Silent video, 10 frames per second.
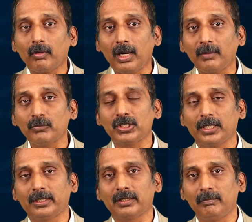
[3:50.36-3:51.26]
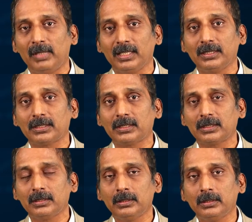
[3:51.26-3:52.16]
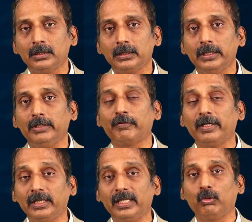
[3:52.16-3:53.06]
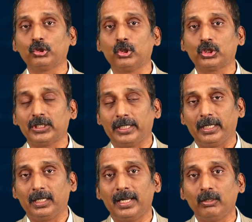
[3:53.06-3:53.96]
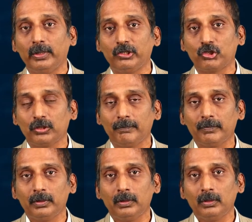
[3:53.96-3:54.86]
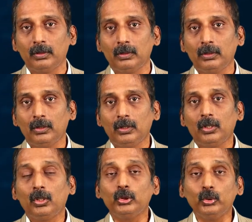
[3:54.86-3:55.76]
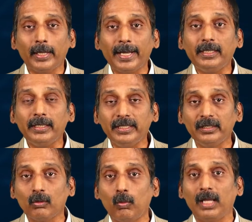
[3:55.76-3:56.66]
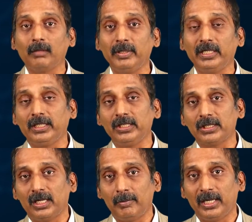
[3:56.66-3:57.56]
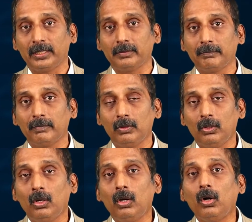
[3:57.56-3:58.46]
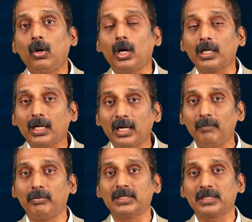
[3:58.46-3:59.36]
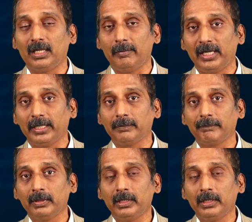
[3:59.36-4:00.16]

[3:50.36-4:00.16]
Ramcharitmanas if Hindi was your second language. You read either Valmiki's Ramayana or Kambar's Ramayana